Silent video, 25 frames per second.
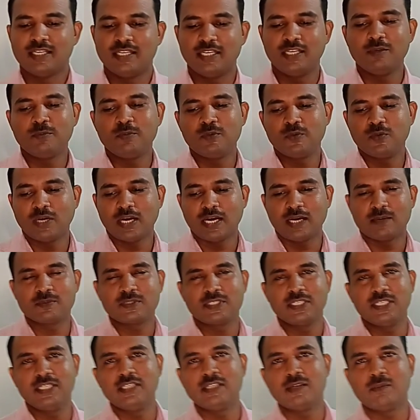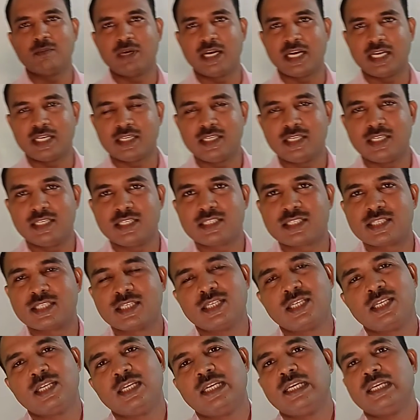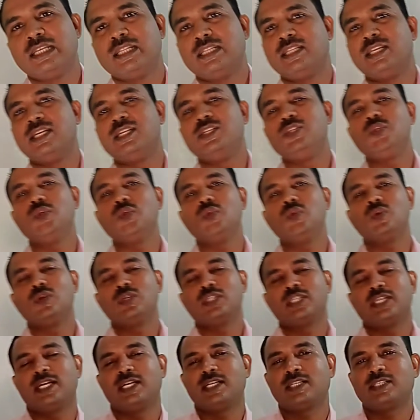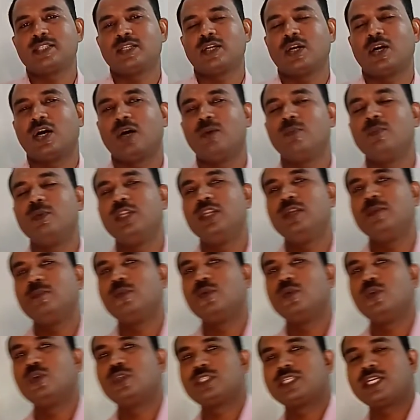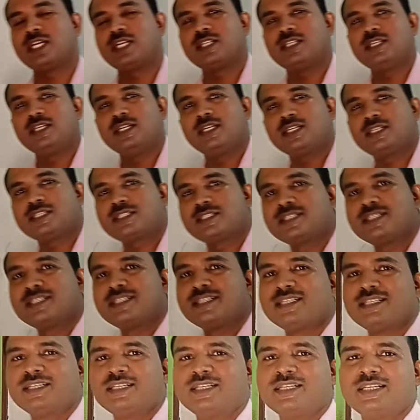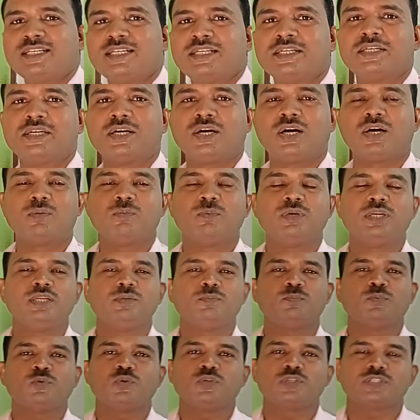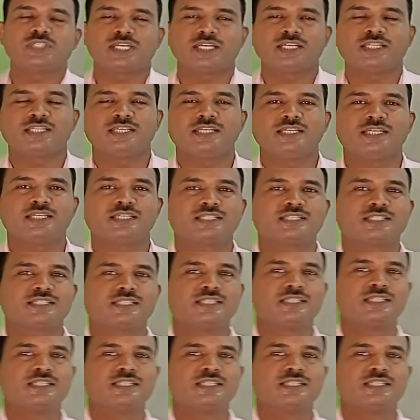If you have seen the magnets, then you know that's how many poles are there. How many poles are there?